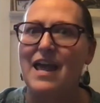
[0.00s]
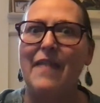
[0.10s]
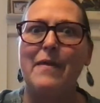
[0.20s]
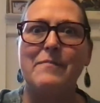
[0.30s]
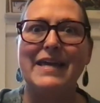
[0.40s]
and
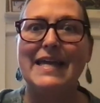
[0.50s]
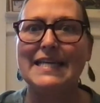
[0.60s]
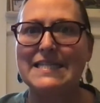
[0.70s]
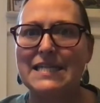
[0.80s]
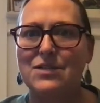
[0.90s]
then beginning
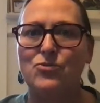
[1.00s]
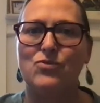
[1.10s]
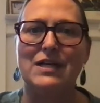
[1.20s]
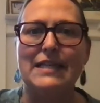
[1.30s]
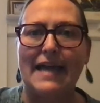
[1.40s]
to
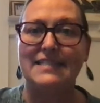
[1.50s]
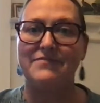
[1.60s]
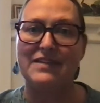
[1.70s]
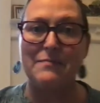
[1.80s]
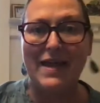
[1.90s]

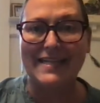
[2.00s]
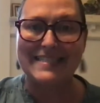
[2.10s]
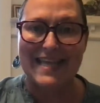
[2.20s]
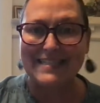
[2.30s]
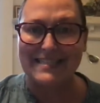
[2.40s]
collectively make
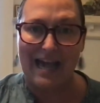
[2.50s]
sense